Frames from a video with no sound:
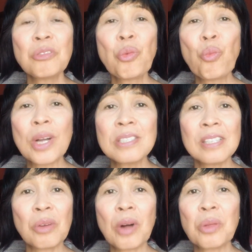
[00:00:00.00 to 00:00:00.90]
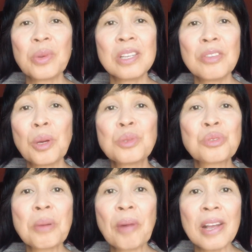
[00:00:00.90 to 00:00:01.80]
Once in a while, we need those
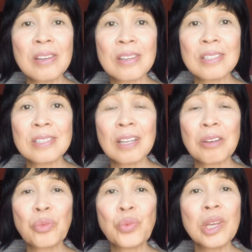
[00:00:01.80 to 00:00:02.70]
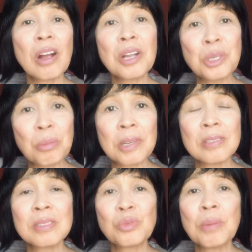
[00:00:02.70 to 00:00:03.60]
reminders that we are
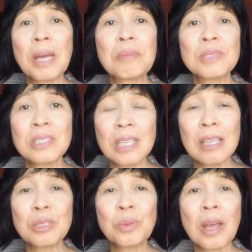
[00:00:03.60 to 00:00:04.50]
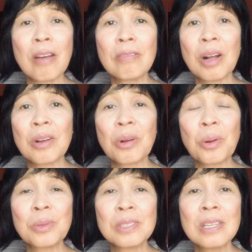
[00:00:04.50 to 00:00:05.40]
humans, we make mistakes, we have our
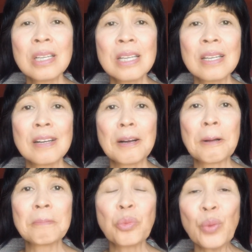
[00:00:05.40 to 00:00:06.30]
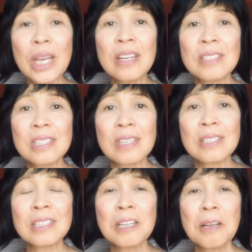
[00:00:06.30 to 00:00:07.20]
own weaknesses,
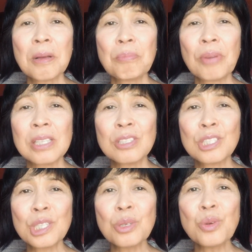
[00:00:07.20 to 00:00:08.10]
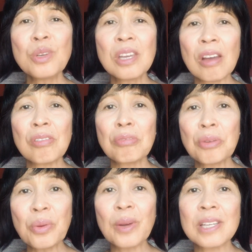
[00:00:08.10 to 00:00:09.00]
but to get
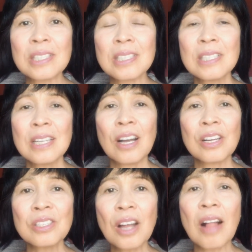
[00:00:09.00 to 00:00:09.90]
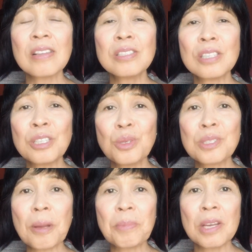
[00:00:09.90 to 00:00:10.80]
through it, acknowledge and do
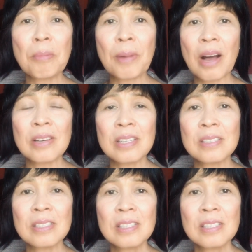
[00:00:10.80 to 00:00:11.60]
something about it,